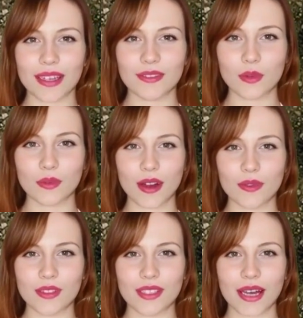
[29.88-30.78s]
If your
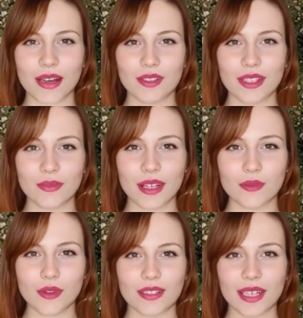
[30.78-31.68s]
current accounting
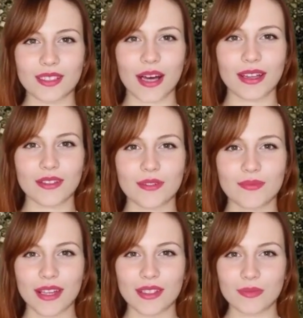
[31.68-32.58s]
period is either the
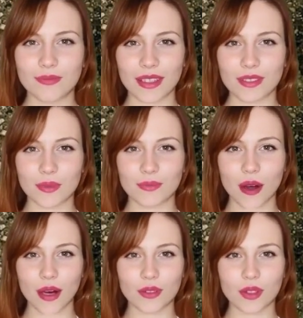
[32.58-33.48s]
31st of
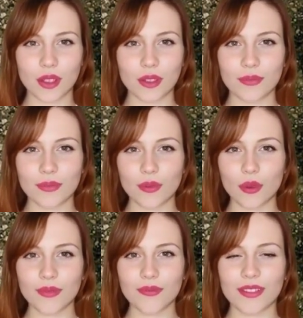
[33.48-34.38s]
March
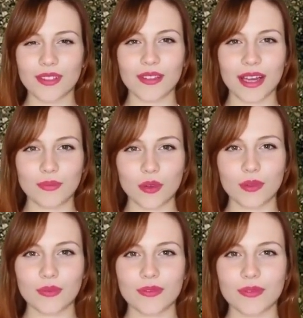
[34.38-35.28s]
or the 5th of
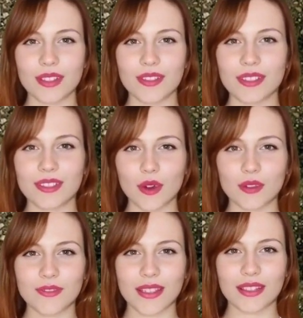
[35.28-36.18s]
April, this does
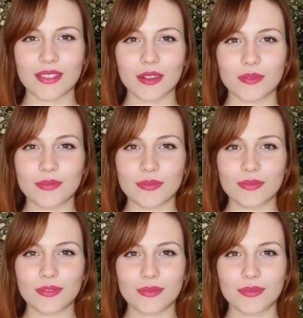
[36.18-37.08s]
not affect you.
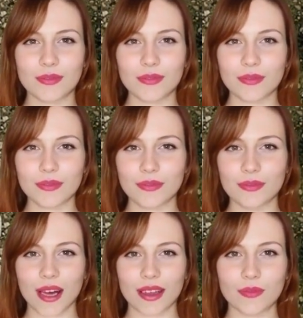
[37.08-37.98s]

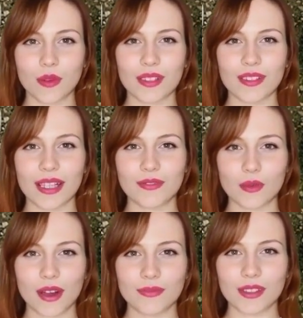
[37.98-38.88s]
At present, if
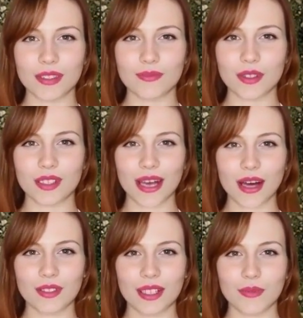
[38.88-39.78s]
you have a different
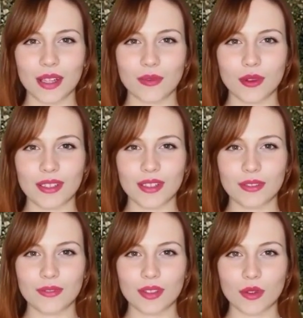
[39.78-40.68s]
accounting period,
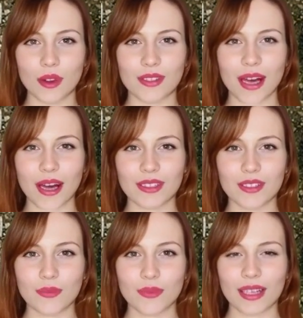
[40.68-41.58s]
you are
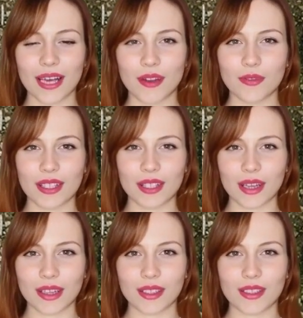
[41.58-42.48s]
taxed on the accounting
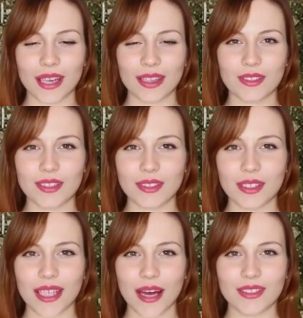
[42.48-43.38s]
year that ends in
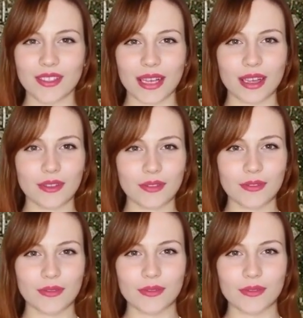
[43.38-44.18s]
the tax year.